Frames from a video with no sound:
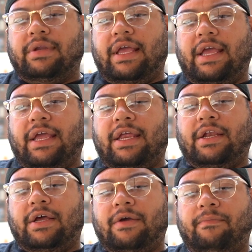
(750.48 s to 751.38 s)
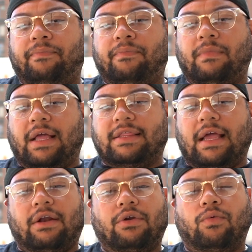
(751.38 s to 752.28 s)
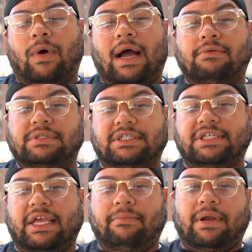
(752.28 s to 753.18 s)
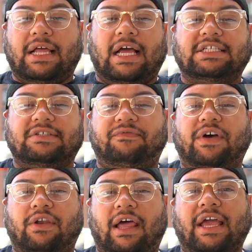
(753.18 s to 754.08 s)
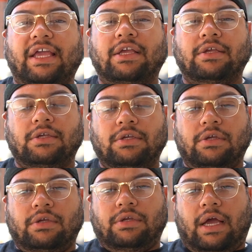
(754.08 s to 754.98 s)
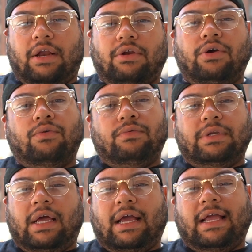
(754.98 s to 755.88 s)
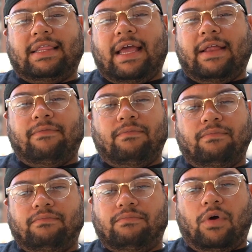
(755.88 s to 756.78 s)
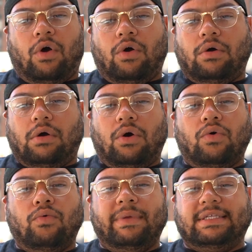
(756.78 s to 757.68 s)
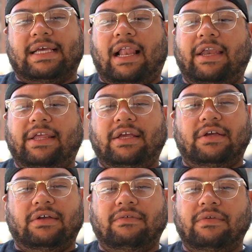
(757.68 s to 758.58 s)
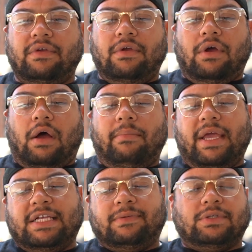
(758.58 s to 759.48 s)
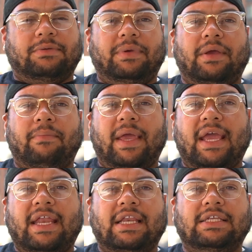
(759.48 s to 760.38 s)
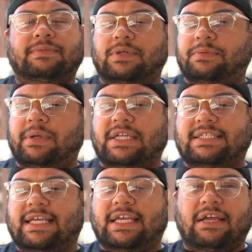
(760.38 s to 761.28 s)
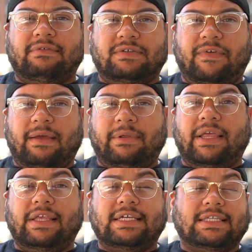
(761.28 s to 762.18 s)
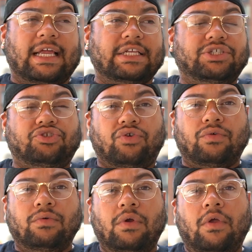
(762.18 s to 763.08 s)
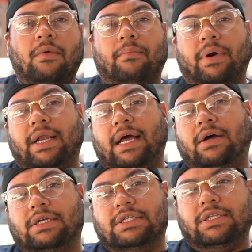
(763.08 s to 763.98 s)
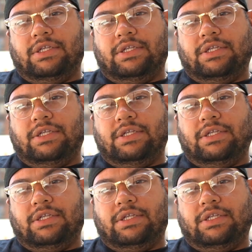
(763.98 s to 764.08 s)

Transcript: and I don't know why I was ashamed, but I just felt like I don't know. I got that old mentality of a man's supposed to be a man and he's supposed to be able to take care of his family. And yes, that is true. But